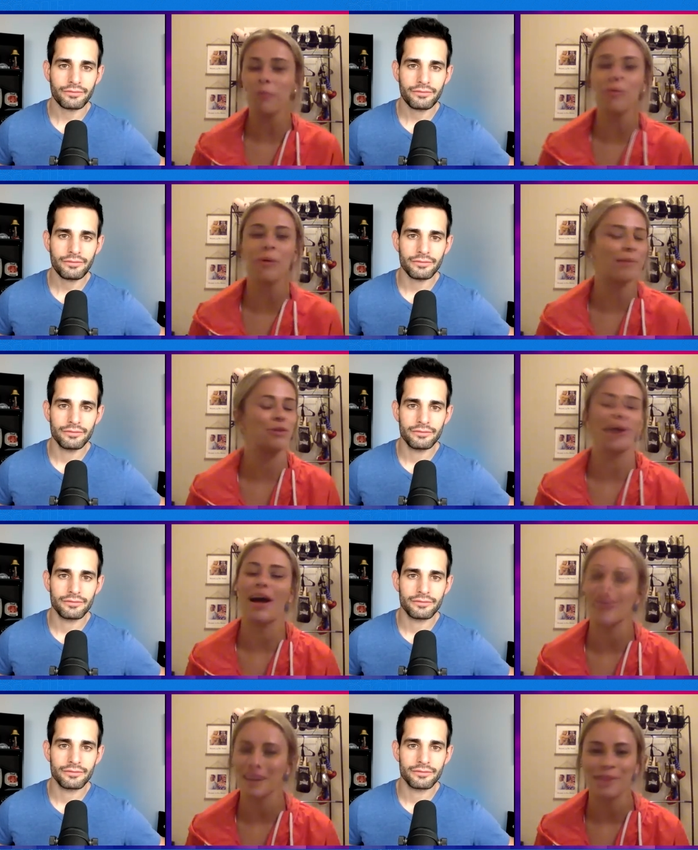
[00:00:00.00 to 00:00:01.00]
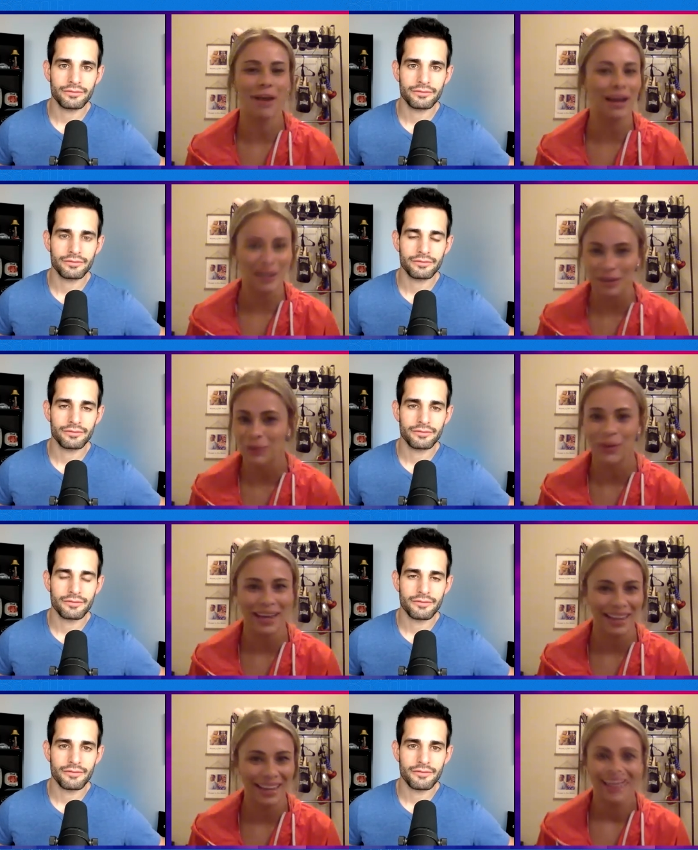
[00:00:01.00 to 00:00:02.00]
Speaker 1: could put me through hell and I'm not going to
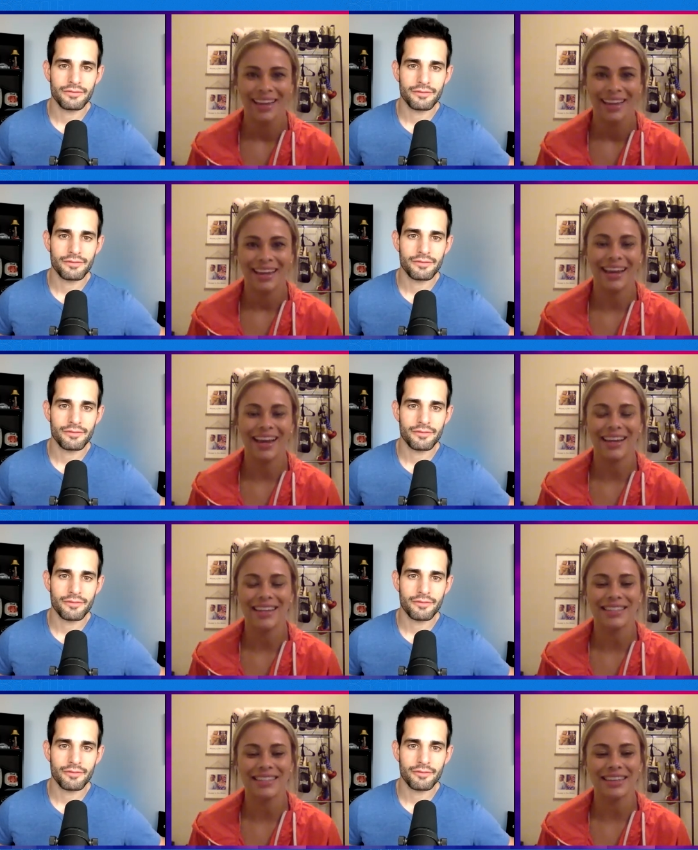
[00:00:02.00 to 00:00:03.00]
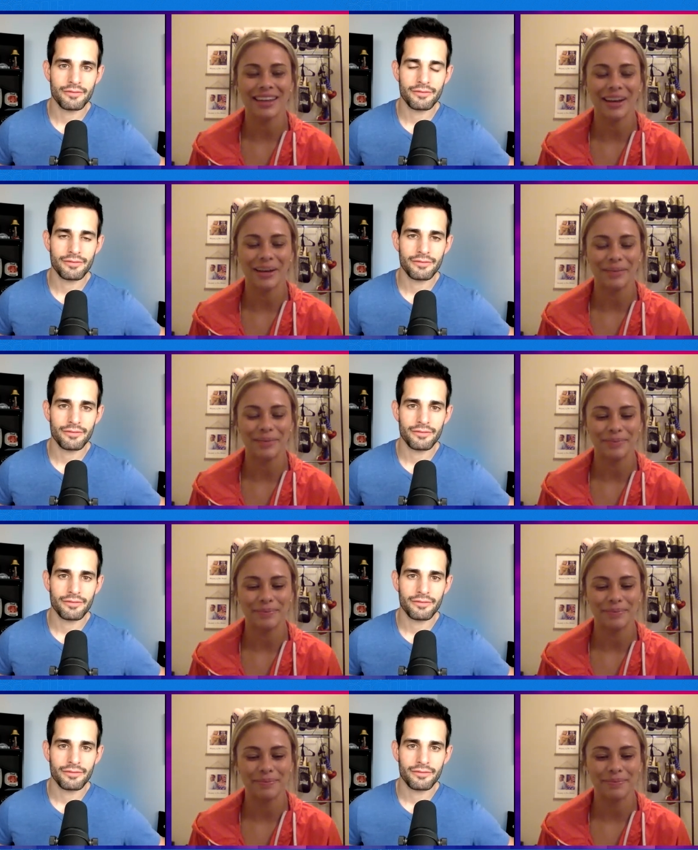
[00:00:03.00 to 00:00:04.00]
quit. And,
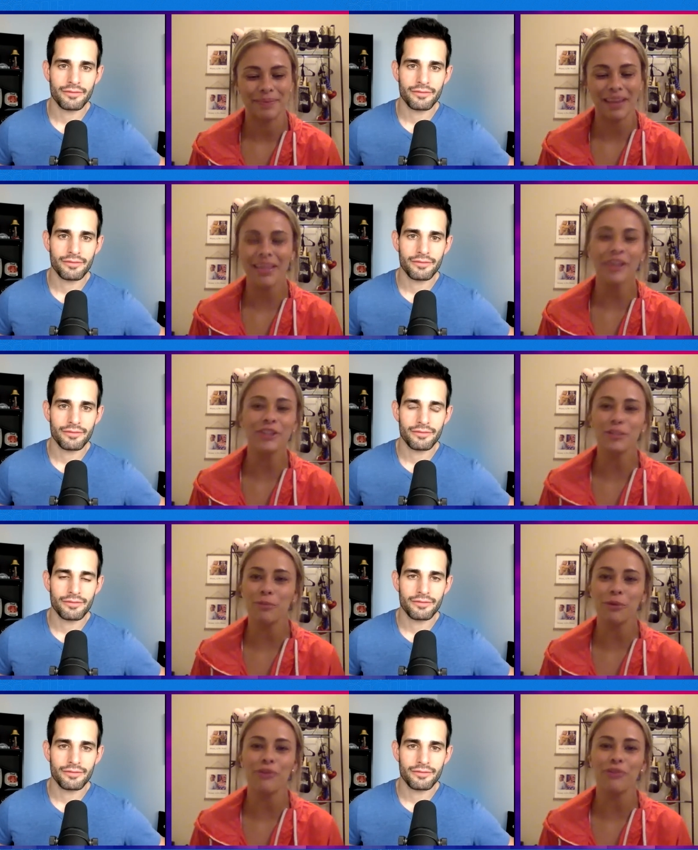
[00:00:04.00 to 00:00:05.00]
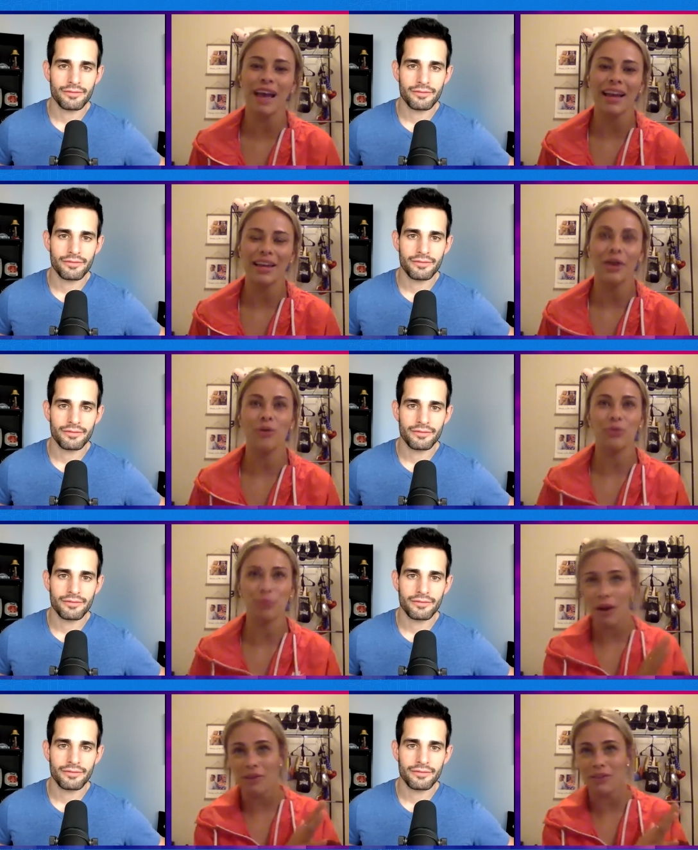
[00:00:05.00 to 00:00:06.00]
I think it just proved that, you know,
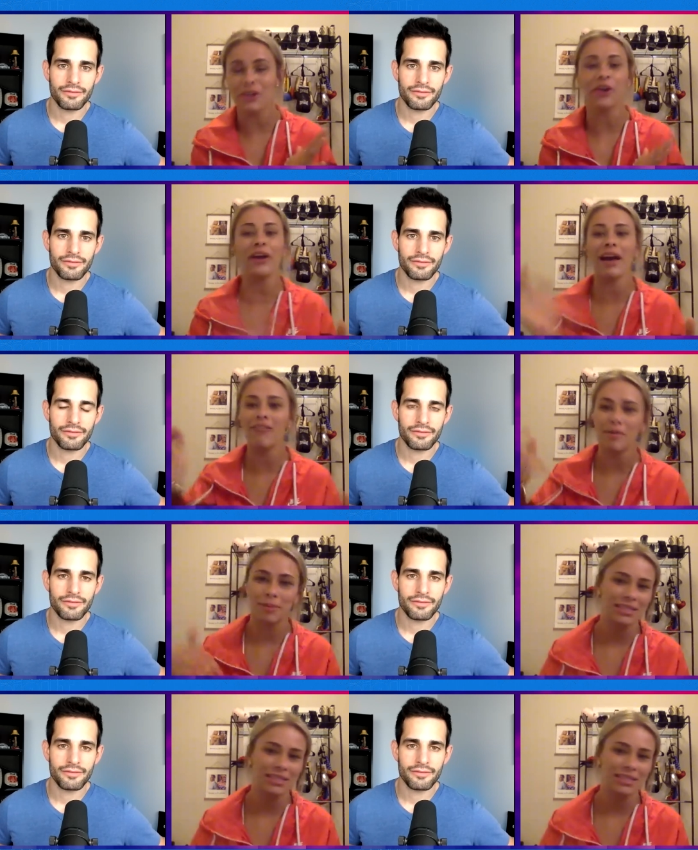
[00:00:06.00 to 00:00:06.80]
throughout there, you're going to have ups